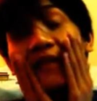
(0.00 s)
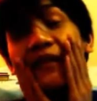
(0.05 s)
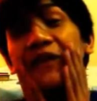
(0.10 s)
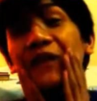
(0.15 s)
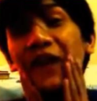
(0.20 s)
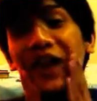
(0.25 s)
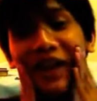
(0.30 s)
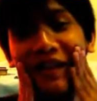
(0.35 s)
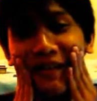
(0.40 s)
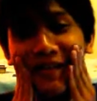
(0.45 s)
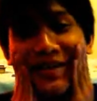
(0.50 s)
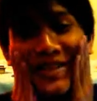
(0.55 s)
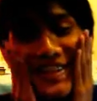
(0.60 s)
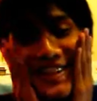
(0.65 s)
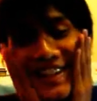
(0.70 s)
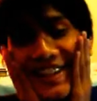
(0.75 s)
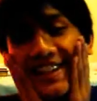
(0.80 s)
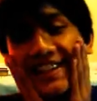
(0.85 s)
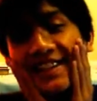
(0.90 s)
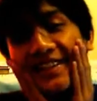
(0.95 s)
Why was
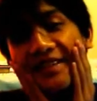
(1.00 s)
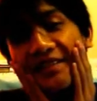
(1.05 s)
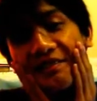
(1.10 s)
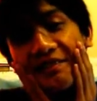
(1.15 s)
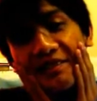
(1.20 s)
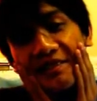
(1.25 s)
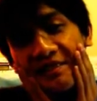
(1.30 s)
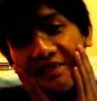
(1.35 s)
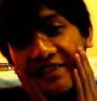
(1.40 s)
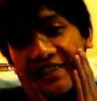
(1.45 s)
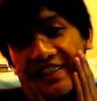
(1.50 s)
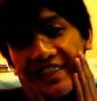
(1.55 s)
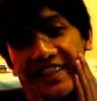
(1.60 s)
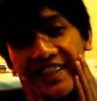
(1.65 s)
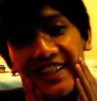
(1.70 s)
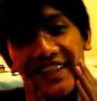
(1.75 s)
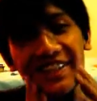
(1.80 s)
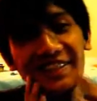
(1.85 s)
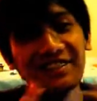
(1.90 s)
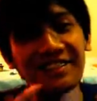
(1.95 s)
that in the movie?
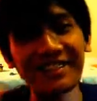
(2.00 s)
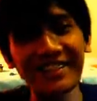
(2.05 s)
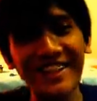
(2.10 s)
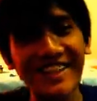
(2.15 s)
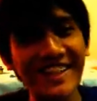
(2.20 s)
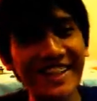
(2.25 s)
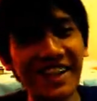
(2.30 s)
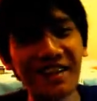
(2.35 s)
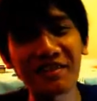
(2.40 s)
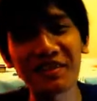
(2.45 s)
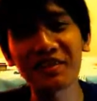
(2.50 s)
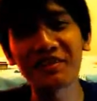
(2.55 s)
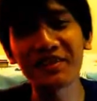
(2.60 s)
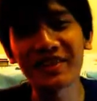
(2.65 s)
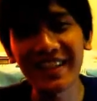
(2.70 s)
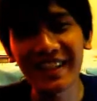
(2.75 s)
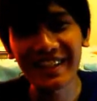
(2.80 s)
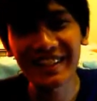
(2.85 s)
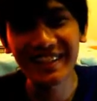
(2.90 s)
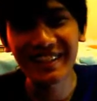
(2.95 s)
Like, what does it have to do
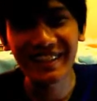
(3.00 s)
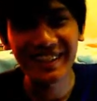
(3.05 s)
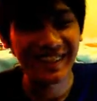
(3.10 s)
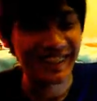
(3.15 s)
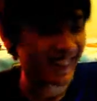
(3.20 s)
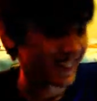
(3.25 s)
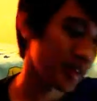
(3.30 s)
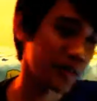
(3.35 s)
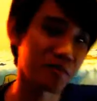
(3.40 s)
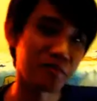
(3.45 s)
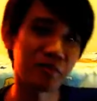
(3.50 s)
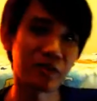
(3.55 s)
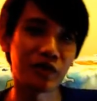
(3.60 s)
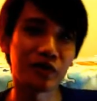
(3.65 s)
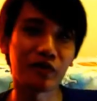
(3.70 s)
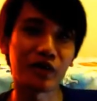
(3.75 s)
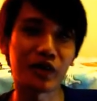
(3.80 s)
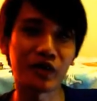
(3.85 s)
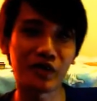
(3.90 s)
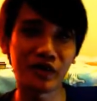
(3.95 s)
with anything? My
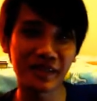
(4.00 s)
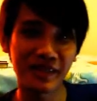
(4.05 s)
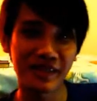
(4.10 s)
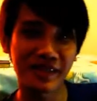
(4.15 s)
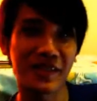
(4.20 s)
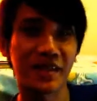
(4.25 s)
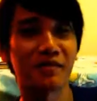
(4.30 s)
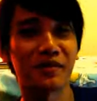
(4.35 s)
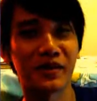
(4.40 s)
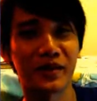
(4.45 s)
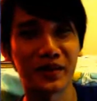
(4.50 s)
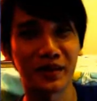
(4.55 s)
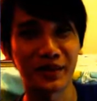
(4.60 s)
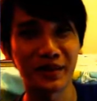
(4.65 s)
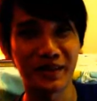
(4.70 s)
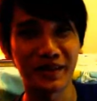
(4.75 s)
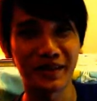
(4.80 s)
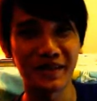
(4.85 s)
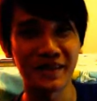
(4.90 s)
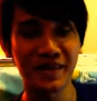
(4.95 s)
favorite example
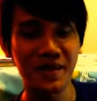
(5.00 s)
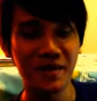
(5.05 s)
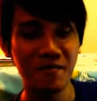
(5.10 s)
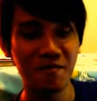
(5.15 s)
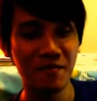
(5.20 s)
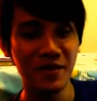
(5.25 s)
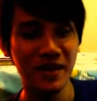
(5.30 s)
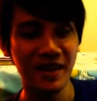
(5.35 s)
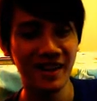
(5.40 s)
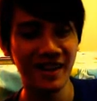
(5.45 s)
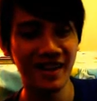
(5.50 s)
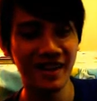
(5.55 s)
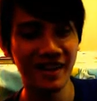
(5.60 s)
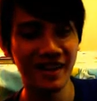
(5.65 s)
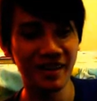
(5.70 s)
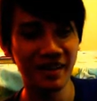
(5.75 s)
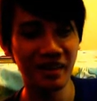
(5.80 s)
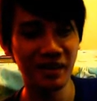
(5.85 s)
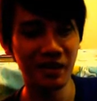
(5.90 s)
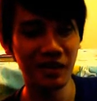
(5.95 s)
though is,
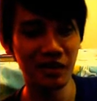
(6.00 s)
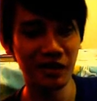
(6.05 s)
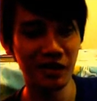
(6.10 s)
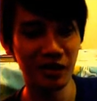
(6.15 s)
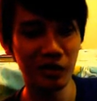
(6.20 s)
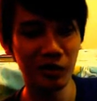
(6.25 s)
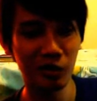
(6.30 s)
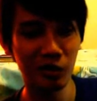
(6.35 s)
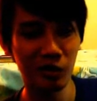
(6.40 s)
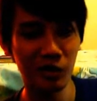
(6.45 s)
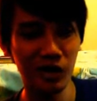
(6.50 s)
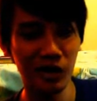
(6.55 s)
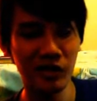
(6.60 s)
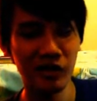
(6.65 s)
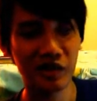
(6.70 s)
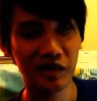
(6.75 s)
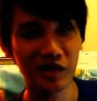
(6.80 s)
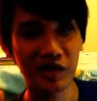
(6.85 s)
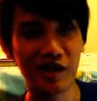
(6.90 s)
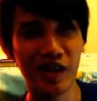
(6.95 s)
uh, I
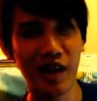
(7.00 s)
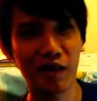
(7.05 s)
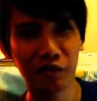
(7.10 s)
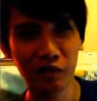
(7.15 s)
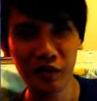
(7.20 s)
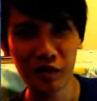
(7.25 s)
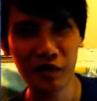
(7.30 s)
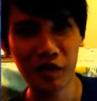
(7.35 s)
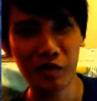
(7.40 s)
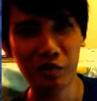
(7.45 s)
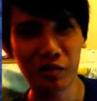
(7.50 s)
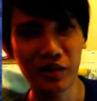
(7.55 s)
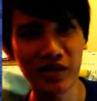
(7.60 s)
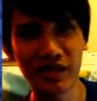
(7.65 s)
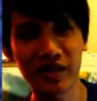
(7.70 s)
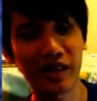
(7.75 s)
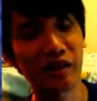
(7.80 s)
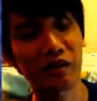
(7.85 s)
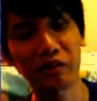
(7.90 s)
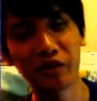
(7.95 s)
think this is after the zombie
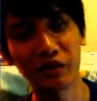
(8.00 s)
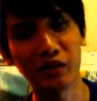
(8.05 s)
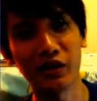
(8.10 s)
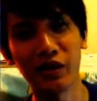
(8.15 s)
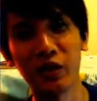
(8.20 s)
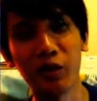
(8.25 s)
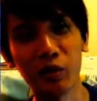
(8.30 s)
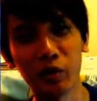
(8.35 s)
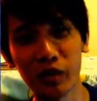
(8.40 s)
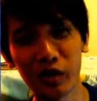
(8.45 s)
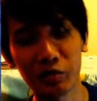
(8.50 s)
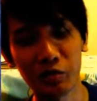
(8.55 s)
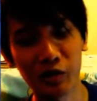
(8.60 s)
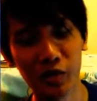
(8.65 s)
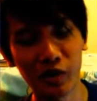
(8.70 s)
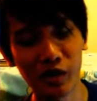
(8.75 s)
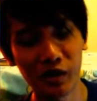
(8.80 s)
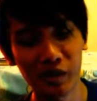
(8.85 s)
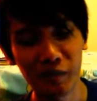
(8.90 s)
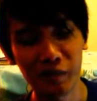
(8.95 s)
scene. I don't even know
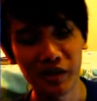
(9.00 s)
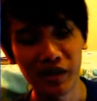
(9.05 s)
anymore.